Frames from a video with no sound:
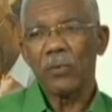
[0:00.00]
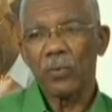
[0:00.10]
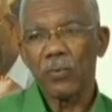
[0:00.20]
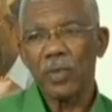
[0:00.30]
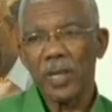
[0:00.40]

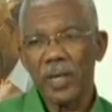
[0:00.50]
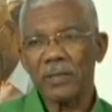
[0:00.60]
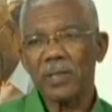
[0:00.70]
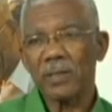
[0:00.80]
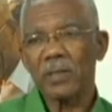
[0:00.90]
you
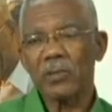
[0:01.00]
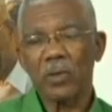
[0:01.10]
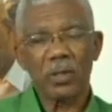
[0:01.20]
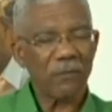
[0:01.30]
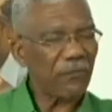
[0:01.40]
realize that it's
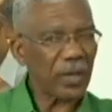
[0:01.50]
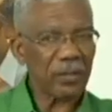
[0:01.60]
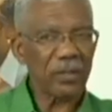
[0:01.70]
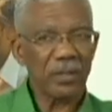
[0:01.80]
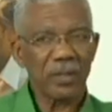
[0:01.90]
going to
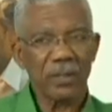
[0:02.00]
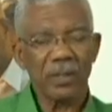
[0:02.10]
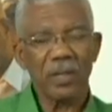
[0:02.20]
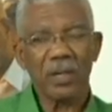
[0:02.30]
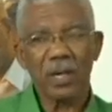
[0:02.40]
affect the
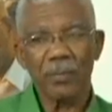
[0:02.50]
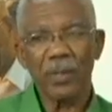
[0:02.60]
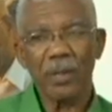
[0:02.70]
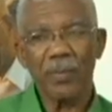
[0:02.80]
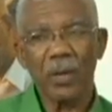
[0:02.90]

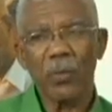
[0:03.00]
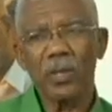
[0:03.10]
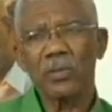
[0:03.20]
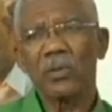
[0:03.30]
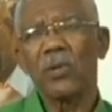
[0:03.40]
economy in a big
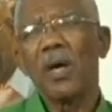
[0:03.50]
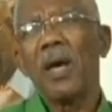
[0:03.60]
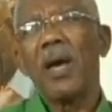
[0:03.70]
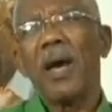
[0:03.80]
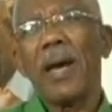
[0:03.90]
way. So
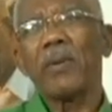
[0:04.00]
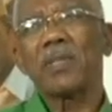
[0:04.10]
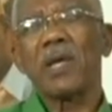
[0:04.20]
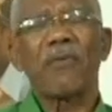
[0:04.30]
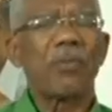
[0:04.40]
I would
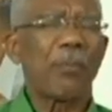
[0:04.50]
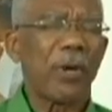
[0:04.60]
say from the